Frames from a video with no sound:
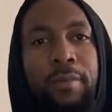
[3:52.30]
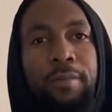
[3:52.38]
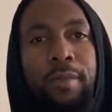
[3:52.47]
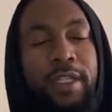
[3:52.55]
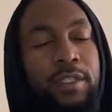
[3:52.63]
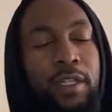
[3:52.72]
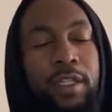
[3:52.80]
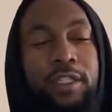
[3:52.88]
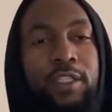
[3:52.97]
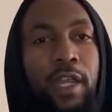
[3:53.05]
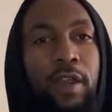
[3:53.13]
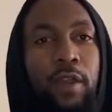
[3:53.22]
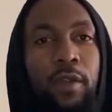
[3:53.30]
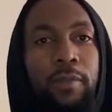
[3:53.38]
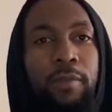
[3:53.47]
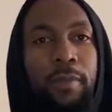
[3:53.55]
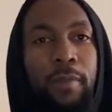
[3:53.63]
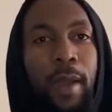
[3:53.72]
basically share
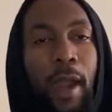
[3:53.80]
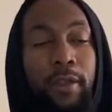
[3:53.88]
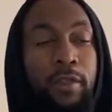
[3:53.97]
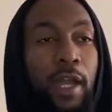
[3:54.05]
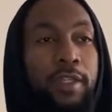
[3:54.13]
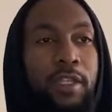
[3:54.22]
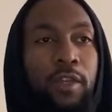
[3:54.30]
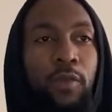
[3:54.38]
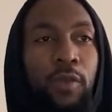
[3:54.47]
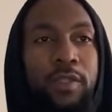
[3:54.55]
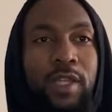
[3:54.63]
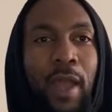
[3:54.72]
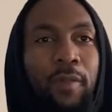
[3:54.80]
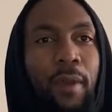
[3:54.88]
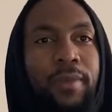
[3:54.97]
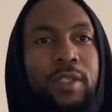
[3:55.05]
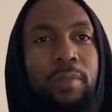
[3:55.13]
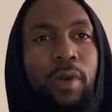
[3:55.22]
our thoughts in real time. We're
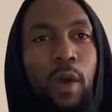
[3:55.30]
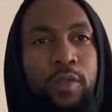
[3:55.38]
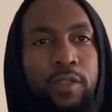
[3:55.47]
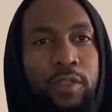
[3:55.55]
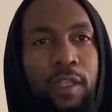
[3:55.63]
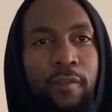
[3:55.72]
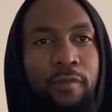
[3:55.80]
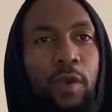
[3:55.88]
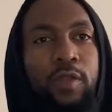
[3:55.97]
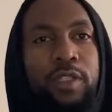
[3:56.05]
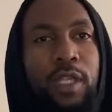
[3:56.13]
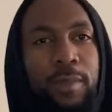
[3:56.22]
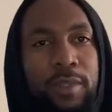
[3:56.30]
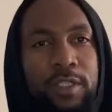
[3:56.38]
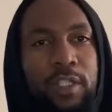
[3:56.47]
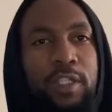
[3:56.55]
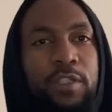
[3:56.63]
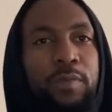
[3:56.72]
able to post stuff, post
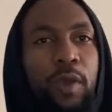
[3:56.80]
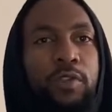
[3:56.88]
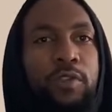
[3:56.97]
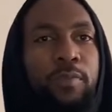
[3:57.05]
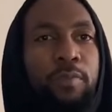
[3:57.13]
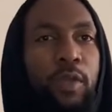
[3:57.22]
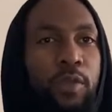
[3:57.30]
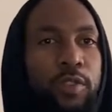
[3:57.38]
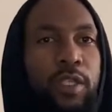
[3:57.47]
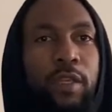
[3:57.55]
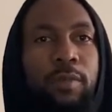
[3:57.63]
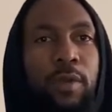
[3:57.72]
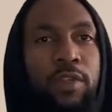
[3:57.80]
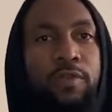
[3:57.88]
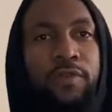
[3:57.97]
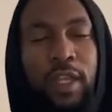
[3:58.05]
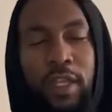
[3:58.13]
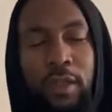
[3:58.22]
images, post music,
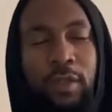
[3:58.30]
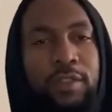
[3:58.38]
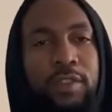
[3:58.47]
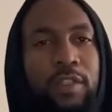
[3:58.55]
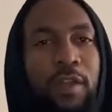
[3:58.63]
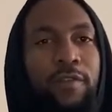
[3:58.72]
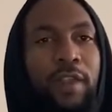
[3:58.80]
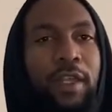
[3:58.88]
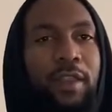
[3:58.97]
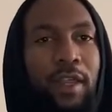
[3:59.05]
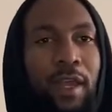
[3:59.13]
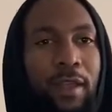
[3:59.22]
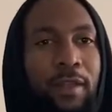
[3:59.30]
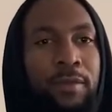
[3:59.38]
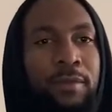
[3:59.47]
post videos and stuff like that.